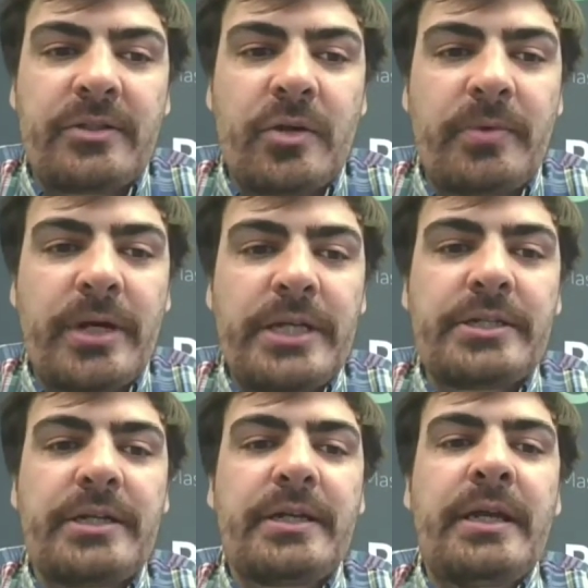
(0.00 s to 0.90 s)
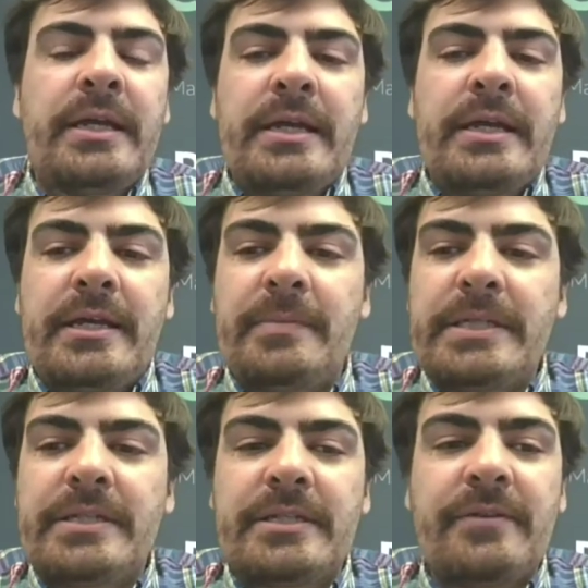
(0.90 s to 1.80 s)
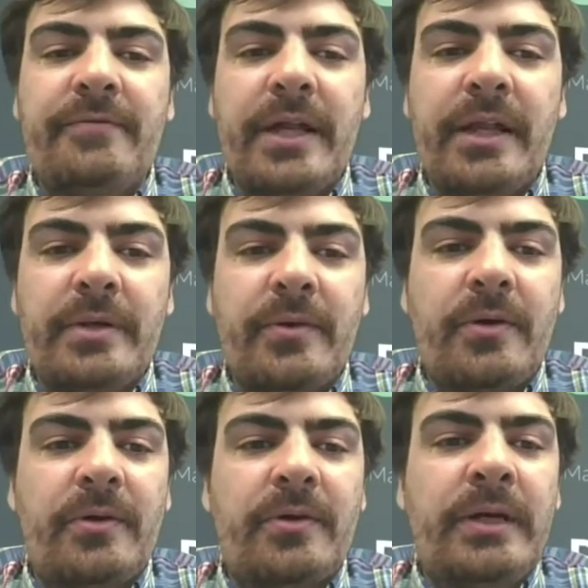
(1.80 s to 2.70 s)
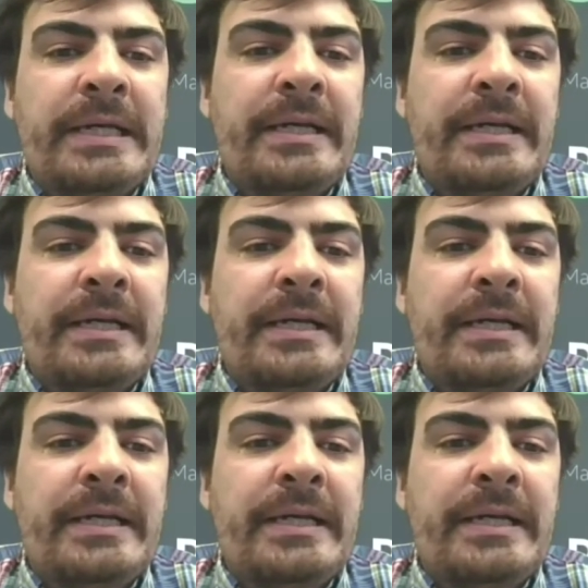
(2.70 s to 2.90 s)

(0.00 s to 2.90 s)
Corporation in a business development role,